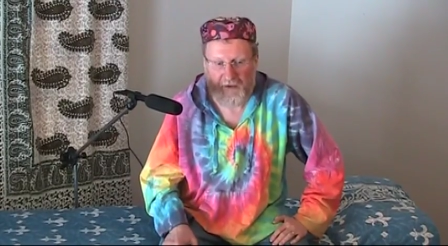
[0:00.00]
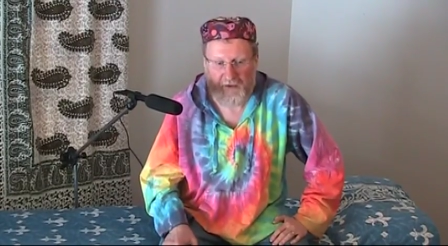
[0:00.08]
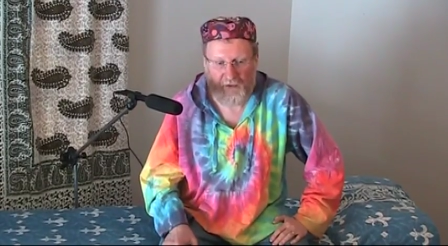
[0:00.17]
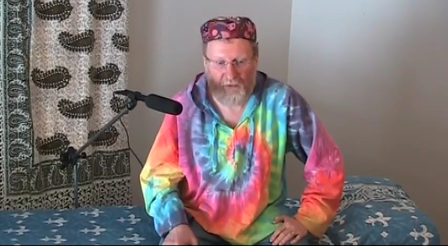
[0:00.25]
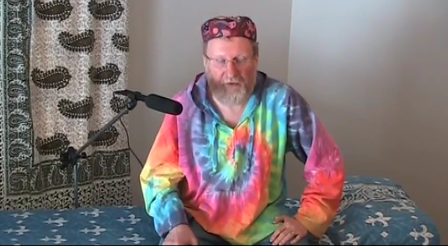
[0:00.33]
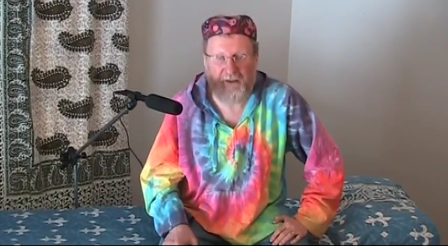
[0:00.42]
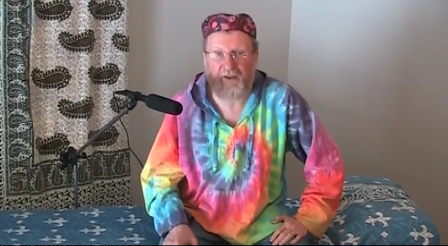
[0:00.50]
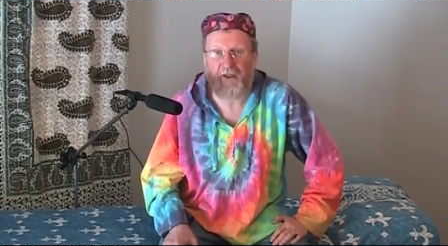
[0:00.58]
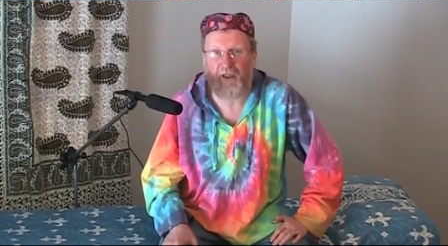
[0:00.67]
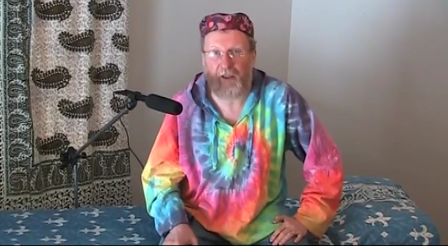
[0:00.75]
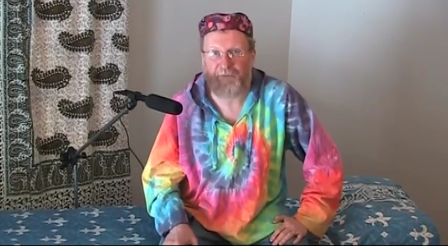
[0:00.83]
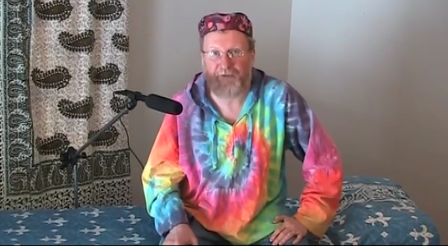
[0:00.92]
So Reiki
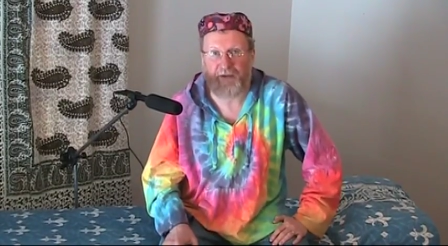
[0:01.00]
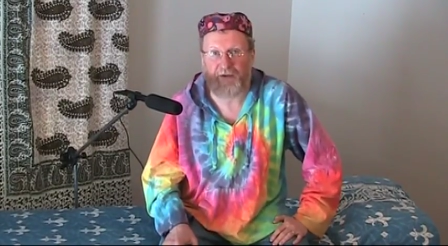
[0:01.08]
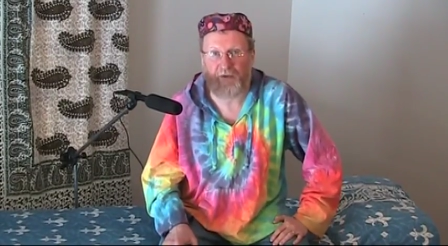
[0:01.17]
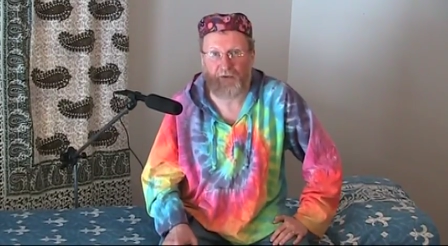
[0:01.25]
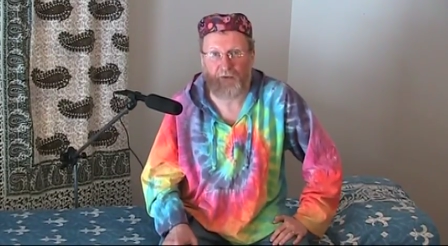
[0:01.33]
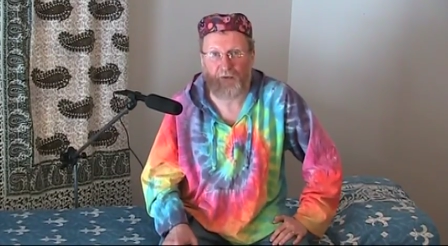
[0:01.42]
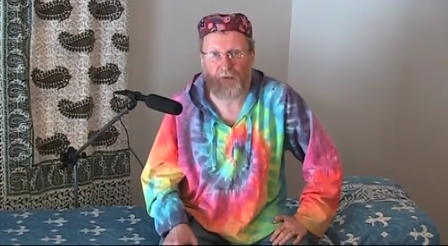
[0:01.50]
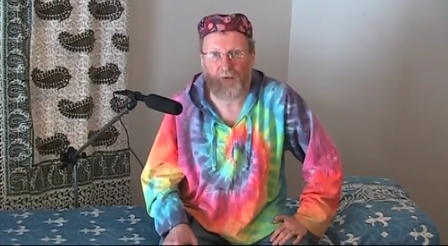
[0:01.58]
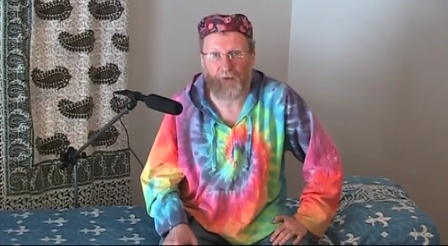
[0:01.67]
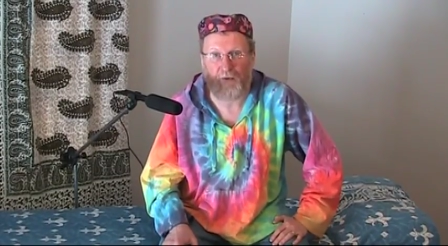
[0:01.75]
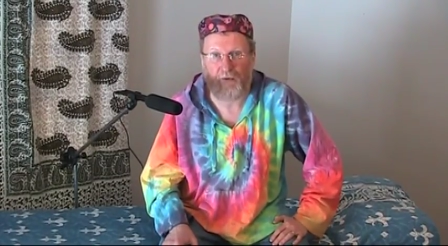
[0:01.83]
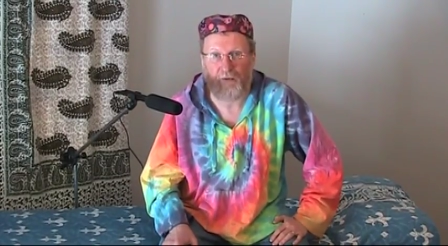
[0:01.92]
helps us
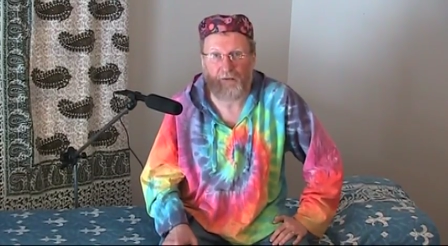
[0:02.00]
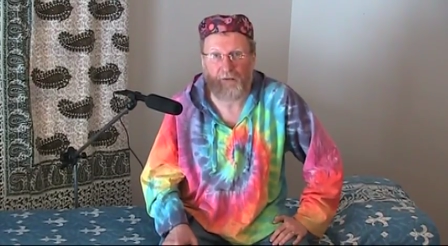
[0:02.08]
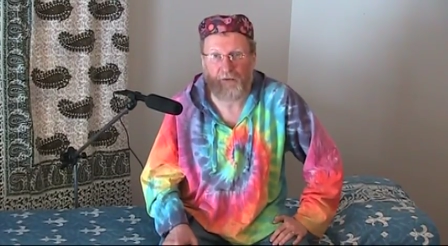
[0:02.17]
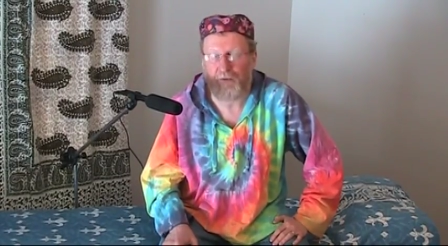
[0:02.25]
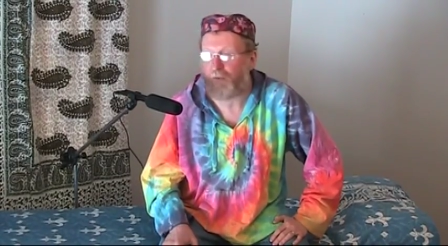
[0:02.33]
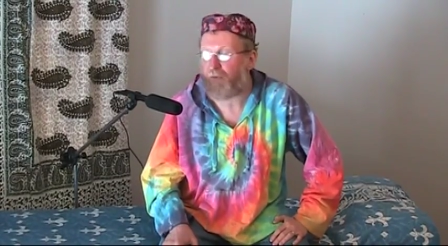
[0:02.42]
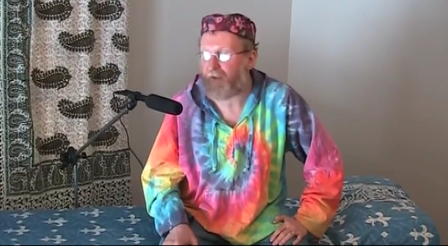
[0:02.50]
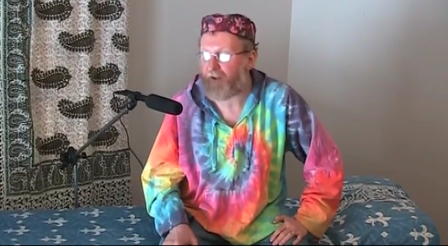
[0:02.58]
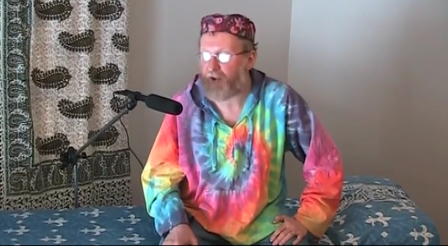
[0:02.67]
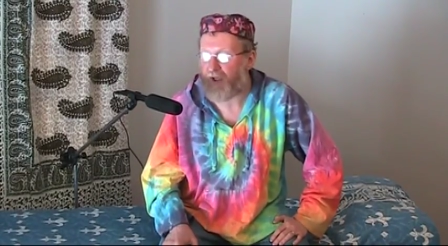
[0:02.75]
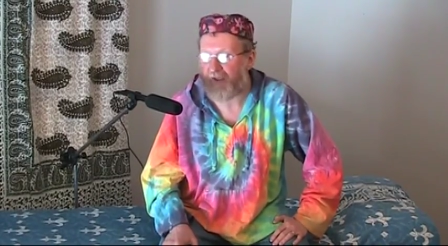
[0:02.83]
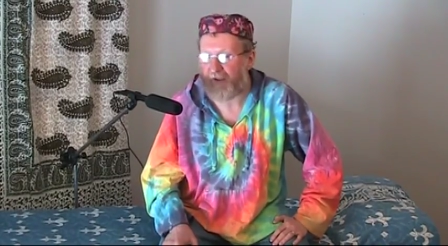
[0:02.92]
to, to do
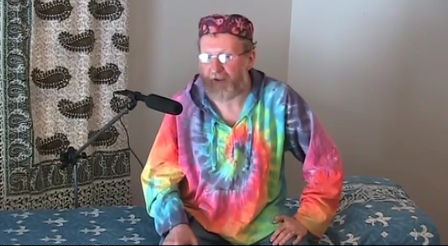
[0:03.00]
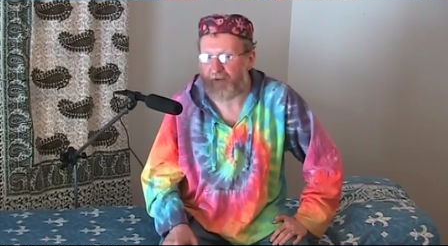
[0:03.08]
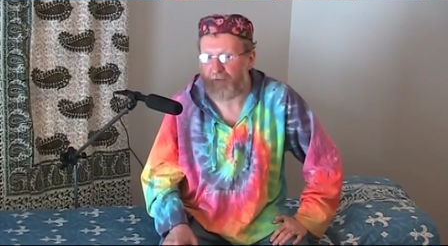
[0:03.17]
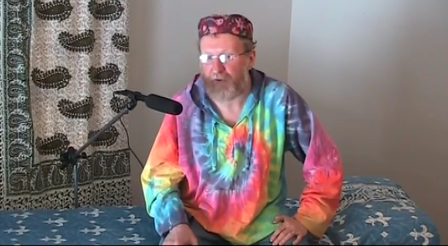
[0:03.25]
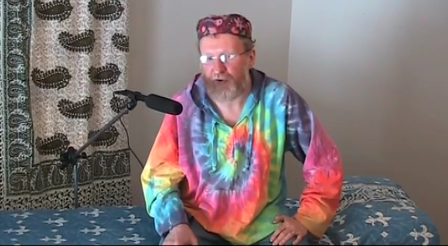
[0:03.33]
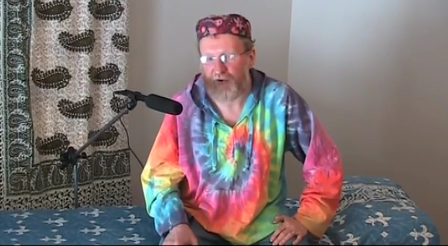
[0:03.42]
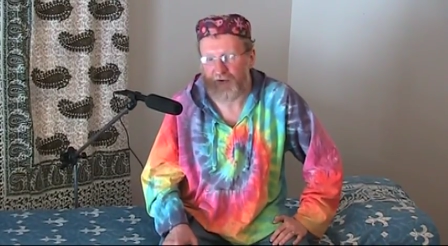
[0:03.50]
that channeling, which